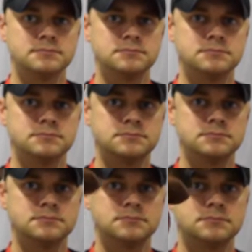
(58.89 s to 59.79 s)

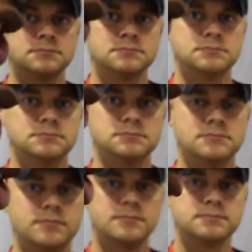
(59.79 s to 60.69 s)

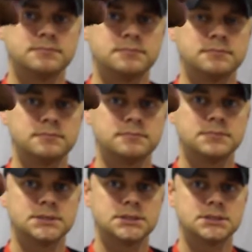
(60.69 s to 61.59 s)

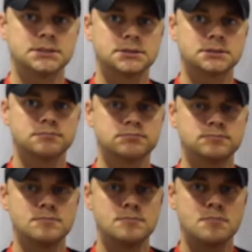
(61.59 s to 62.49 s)

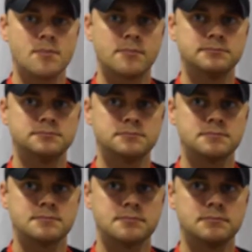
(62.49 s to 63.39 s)

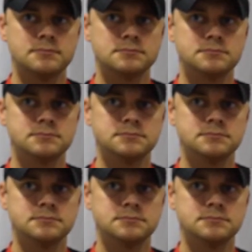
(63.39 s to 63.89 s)
No words are spoken by the person on screen.